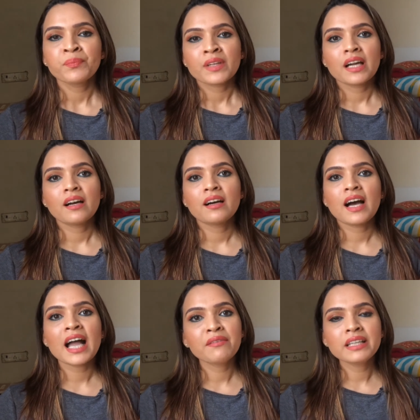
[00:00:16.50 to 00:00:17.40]
Uh,
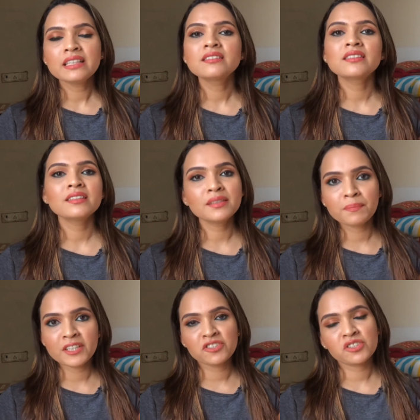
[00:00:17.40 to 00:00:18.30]
I will insert the
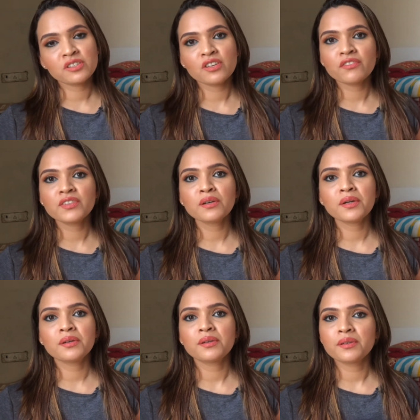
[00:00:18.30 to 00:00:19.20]
pictures of
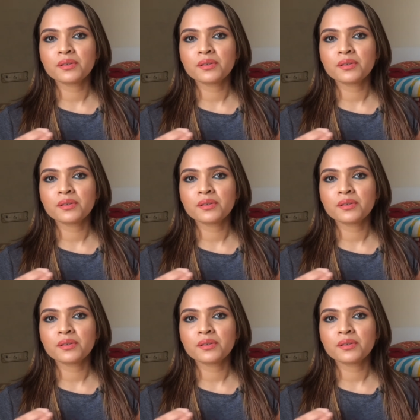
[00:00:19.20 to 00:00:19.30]
the